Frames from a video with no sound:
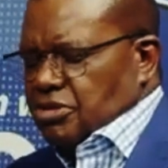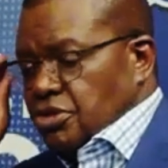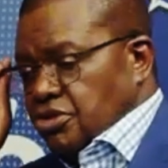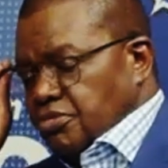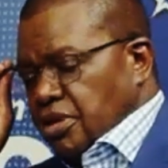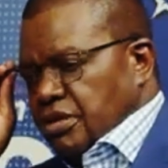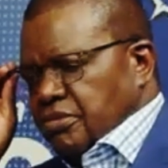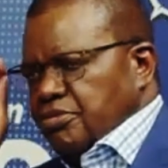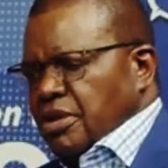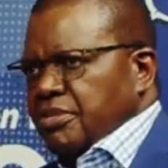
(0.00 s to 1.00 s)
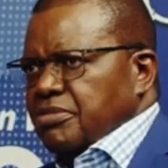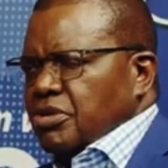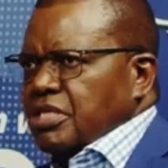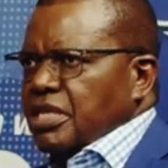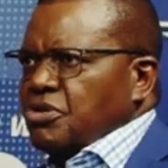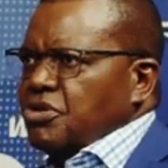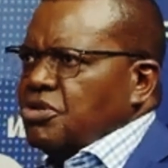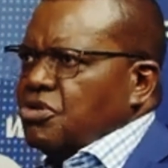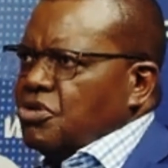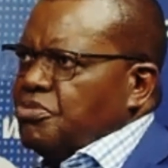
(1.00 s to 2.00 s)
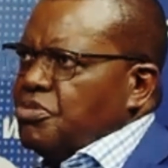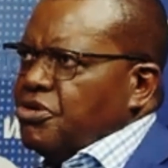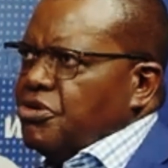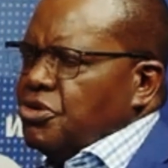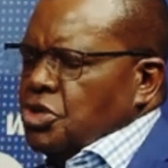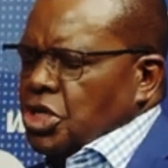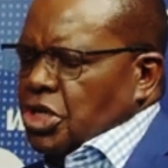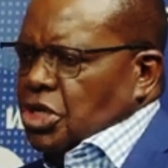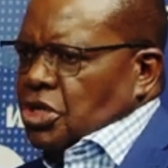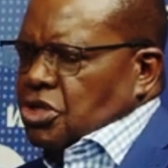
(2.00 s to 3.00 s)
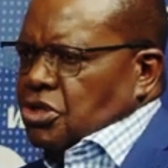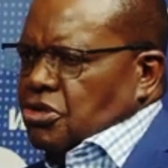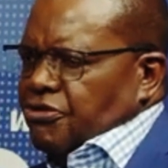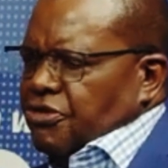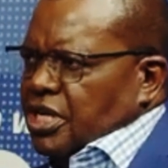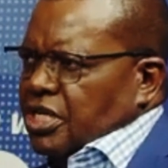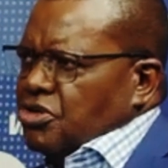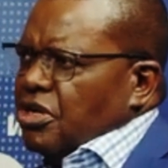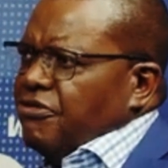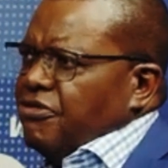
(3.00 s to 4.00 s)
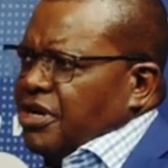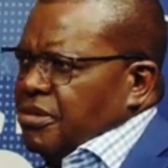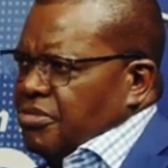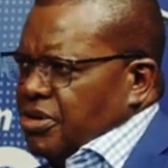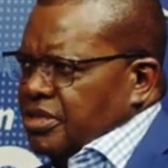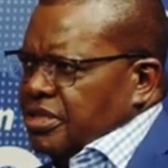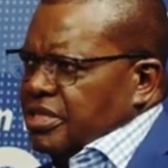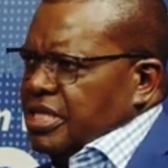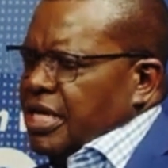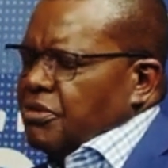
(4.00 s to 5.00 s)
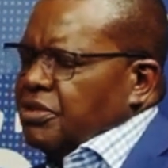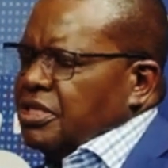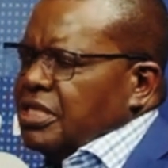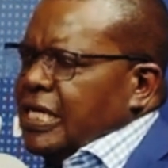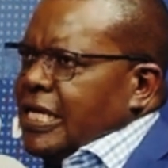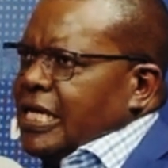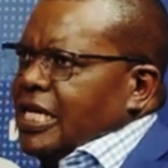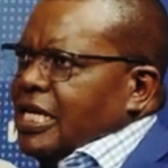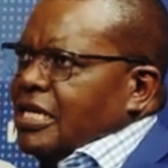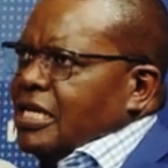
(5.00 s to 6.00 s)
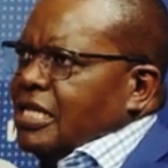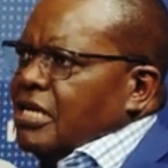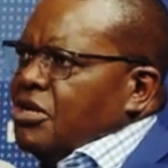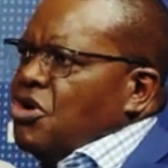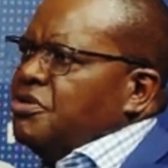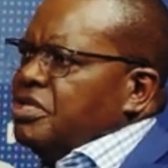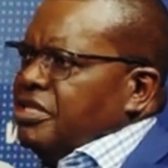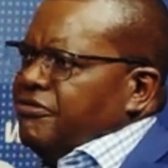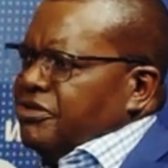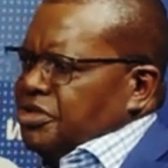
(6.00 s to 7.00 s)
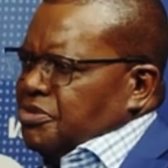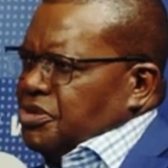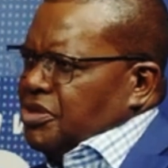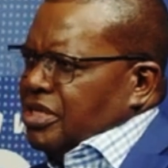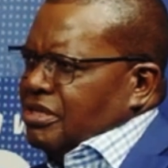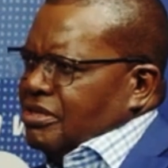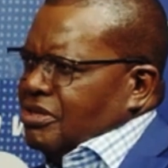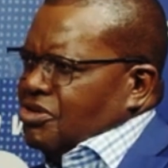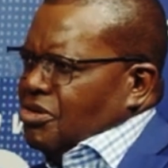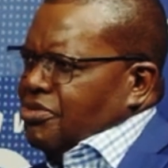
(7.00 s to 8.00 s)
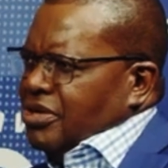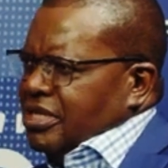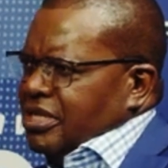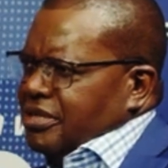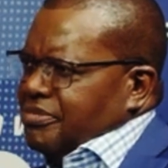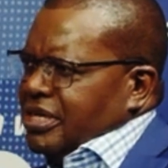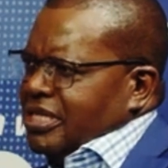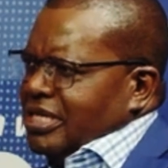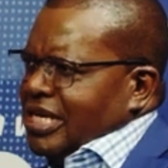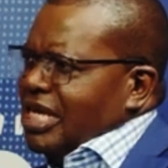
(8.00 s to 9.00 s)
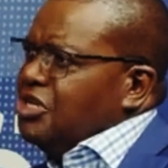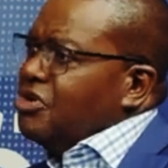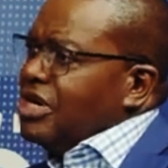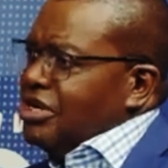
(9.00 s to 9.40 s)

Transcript: Sorry to bump in, because I think your finger is on a very important thing, which is know the difference between your political party and your